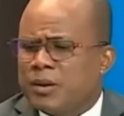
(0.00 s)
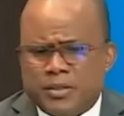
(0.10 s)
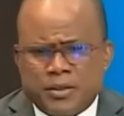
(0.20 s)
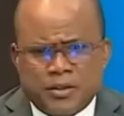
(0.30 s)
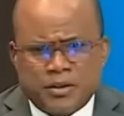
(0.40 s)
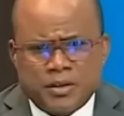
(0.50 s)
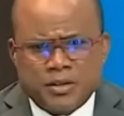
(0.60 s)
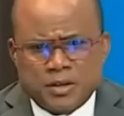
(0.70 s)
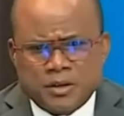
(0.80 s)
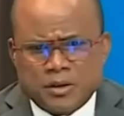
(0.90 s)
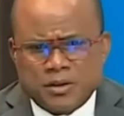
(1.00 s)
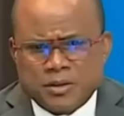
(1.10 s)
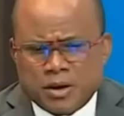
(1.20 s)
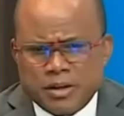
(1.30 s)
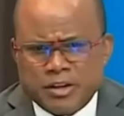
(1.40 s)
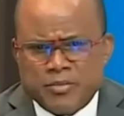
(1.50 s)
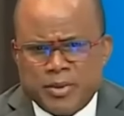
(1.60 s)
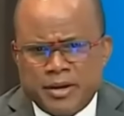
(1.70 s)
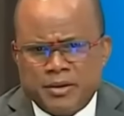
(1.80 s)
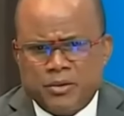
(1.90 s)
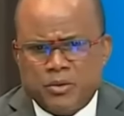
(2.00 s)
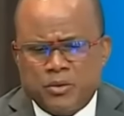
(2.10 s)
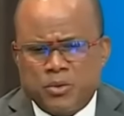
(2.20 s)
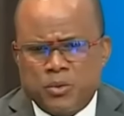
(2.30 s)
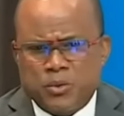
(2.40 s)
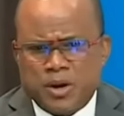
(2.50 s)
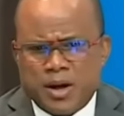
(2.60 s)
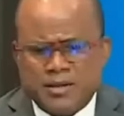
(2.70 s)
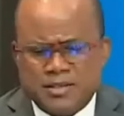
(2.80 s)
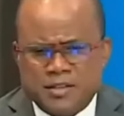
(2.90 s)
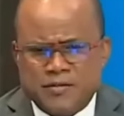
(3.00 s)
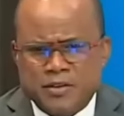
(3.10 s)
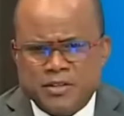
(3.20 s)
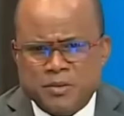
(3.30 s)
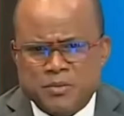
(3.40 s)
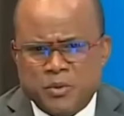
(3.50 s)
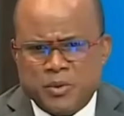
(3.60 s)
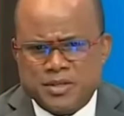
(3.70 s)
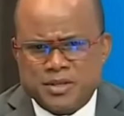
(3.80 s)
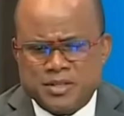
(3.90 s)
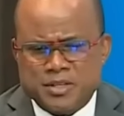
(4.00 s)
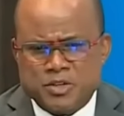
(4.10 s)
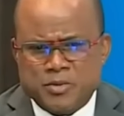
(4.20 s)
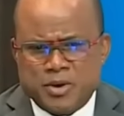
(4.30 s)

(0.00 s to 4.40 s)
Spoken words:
There's a colleague of mine who asks a very simple question, Senator